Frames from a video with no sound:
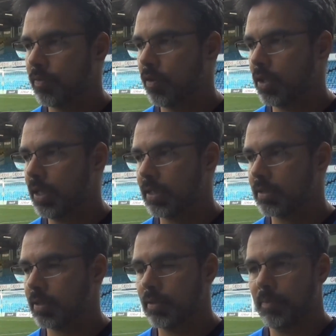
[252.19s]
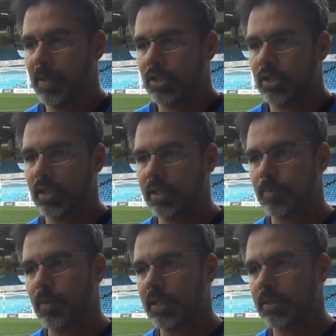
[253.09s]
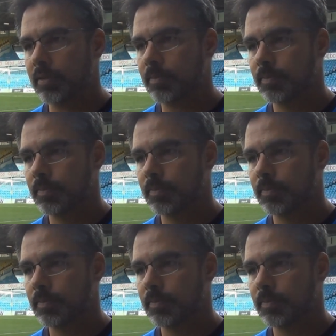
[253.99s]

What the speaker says: for the next match against Brighton.